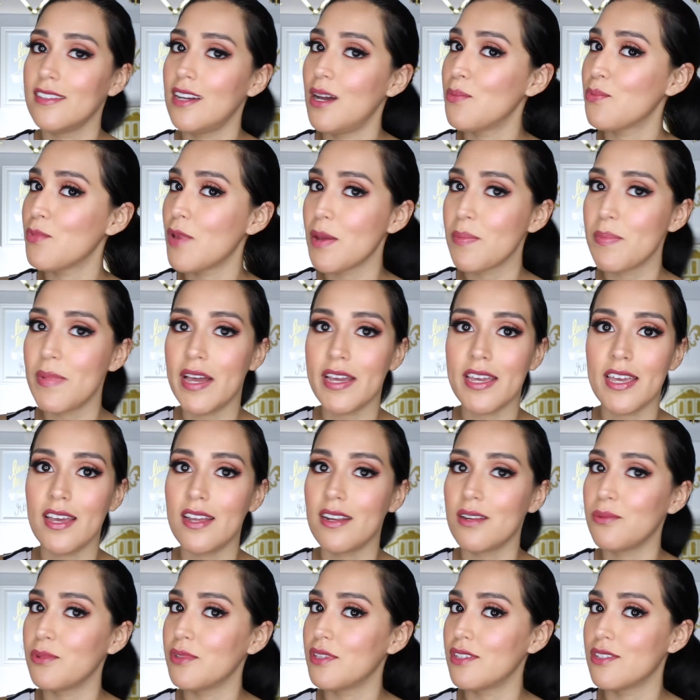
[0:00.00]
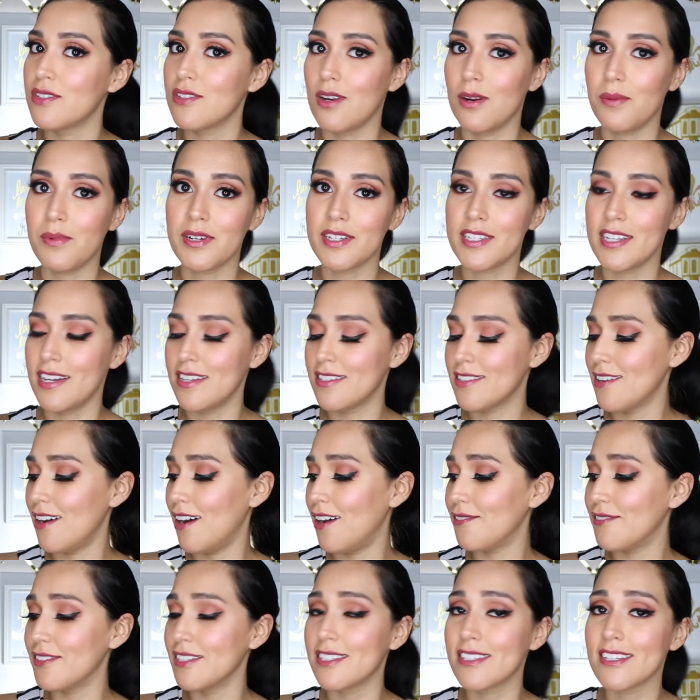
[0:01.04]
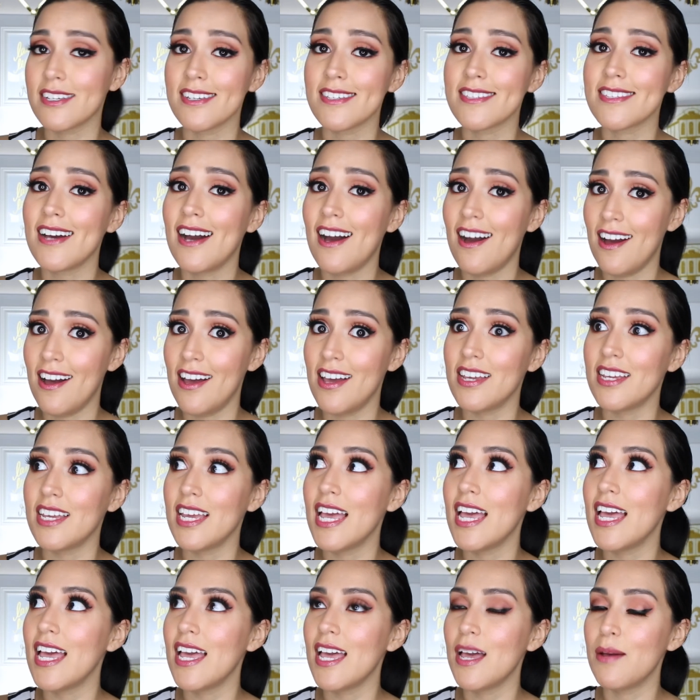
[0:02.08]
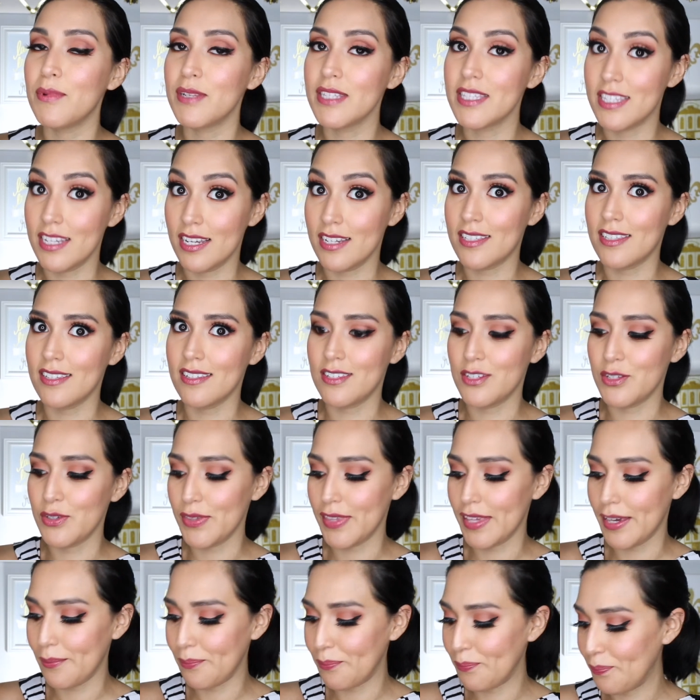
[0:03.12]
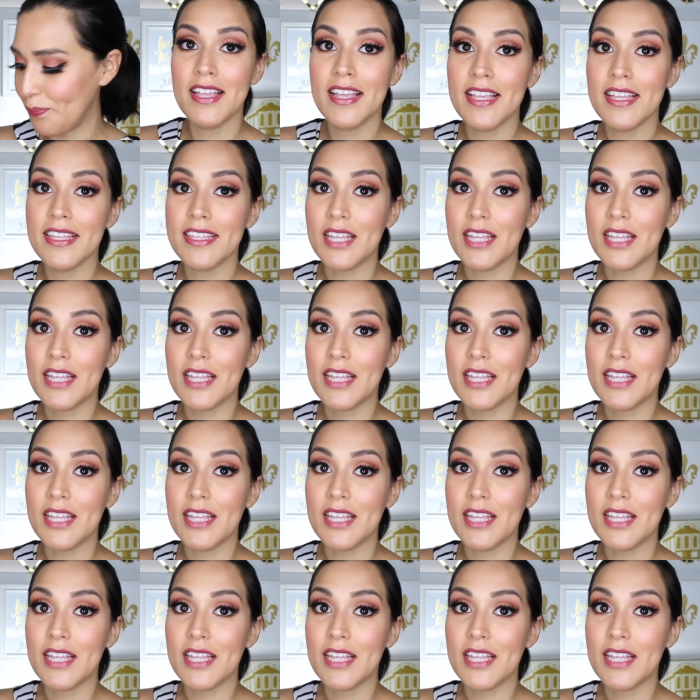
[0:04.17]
I'm right back at it with the Starbucks iced coffees because I am addicted to them.